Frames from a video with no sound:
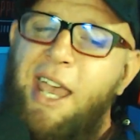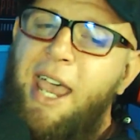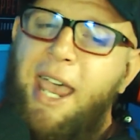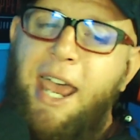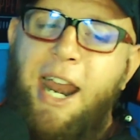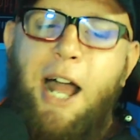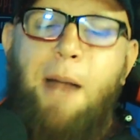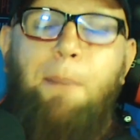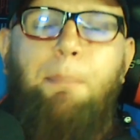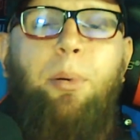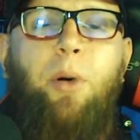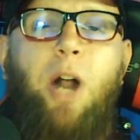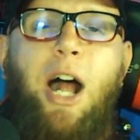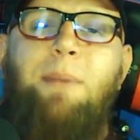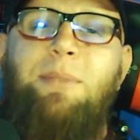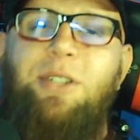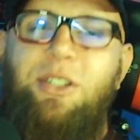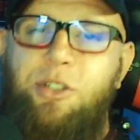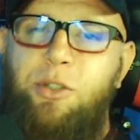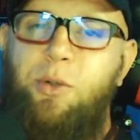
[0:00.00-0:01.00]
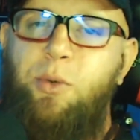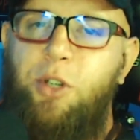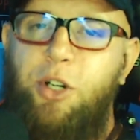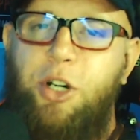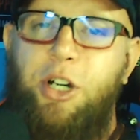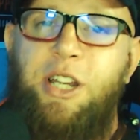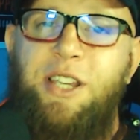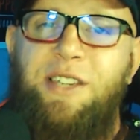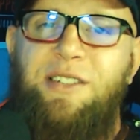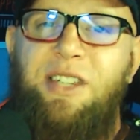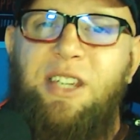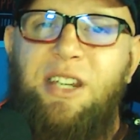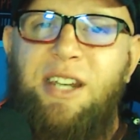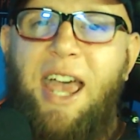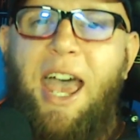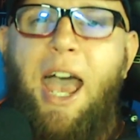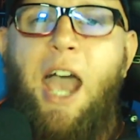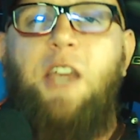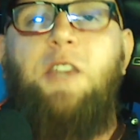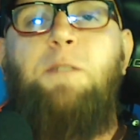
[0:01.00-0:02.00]
and I promise you, you're going to see an
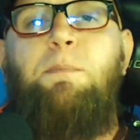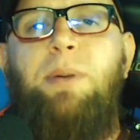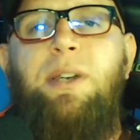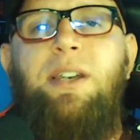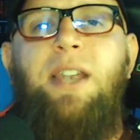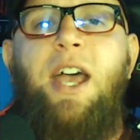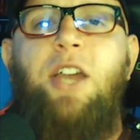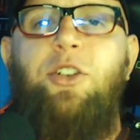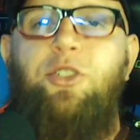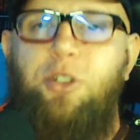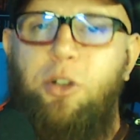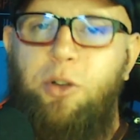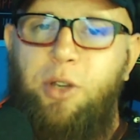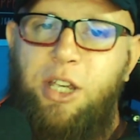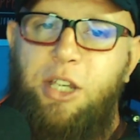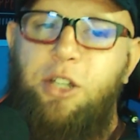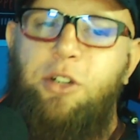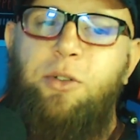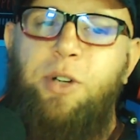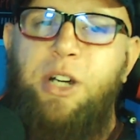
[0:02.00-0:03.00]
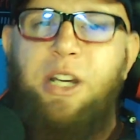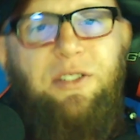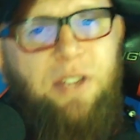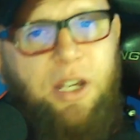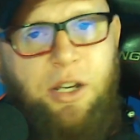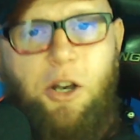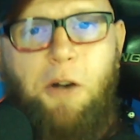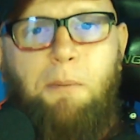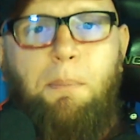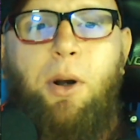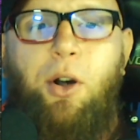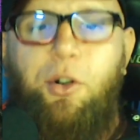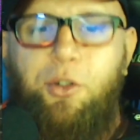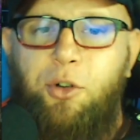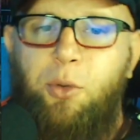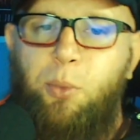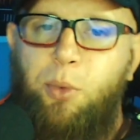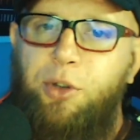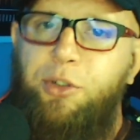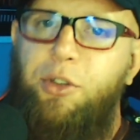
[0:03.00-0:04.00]
exponential increase in your
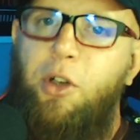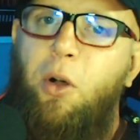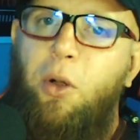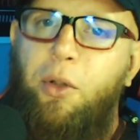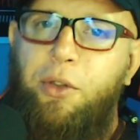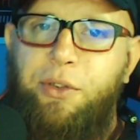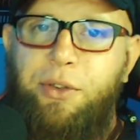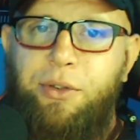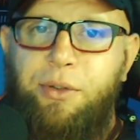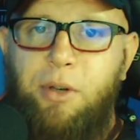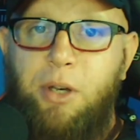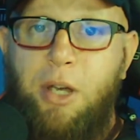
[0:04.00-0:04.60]
personal results.